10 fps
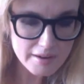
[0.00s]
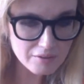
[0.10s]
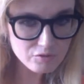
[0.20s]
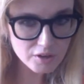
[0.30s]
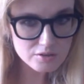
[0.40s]

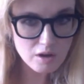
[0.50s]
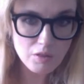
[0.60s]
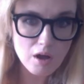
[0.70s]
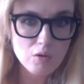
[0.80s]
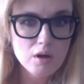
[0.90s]
Netflix,
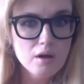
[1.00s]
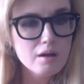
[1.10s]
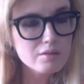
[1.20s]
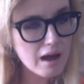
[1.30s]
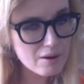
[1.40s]
although
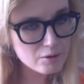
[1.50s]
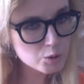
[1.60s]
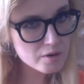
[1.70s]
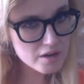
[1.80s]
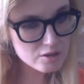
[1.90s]

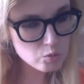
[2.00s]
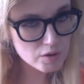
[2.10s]
Irishman is